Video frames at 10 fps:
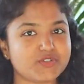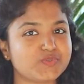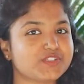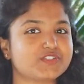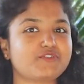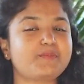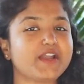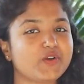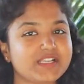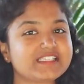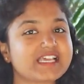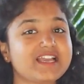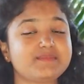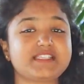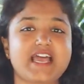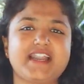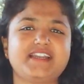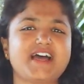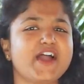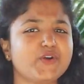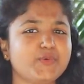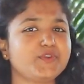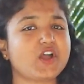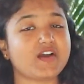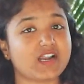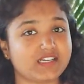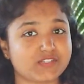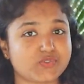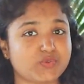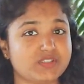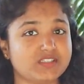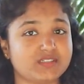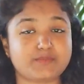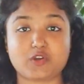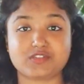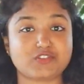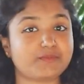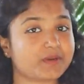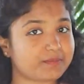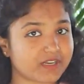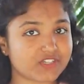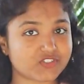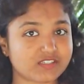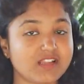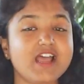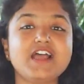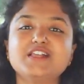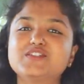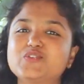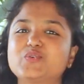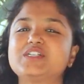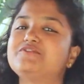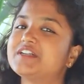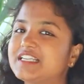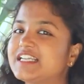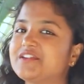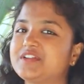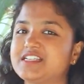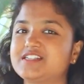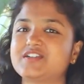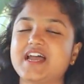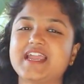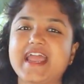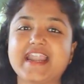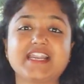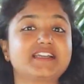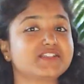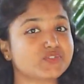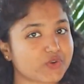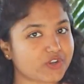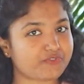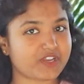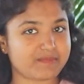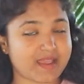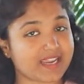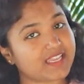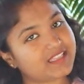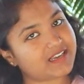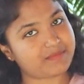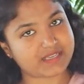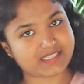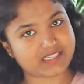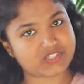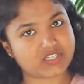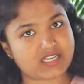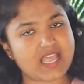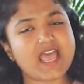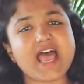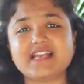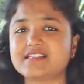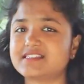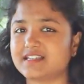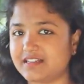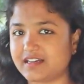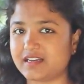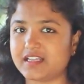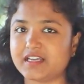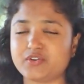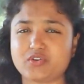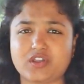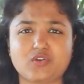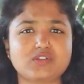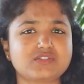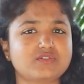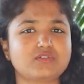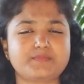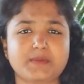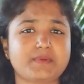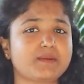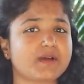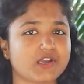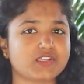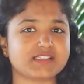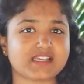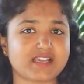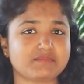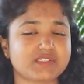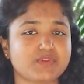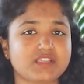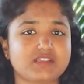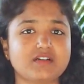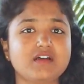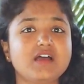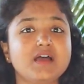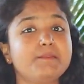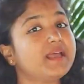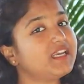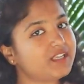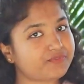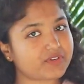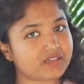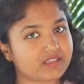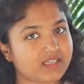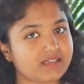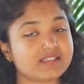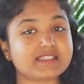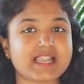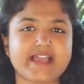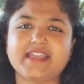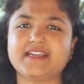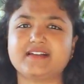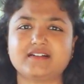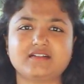the uses of bioenzymes, and I hope you have understood the process of preparation. So definitely give it a try and let us know your feedback in the comment section. As I said earlier, you can also prepare bioenzymes with many different things like